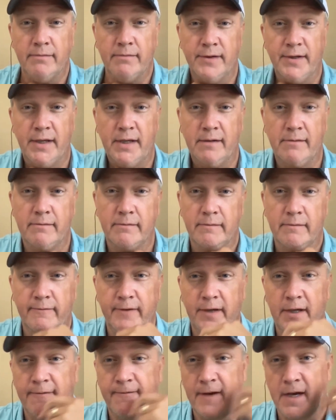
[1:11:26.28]
They'll have
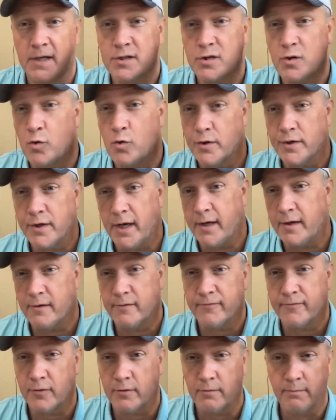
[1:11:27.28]
the the VFX coordinator
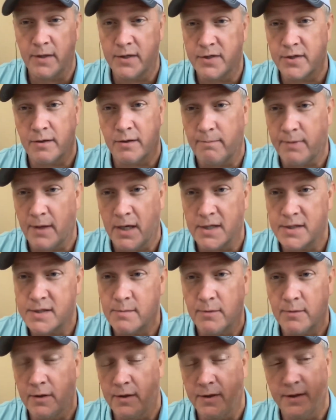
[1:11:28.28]
for Mission
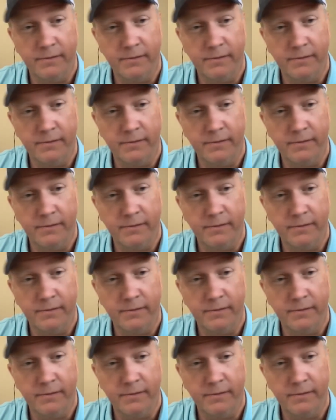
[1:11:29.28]
Impossible,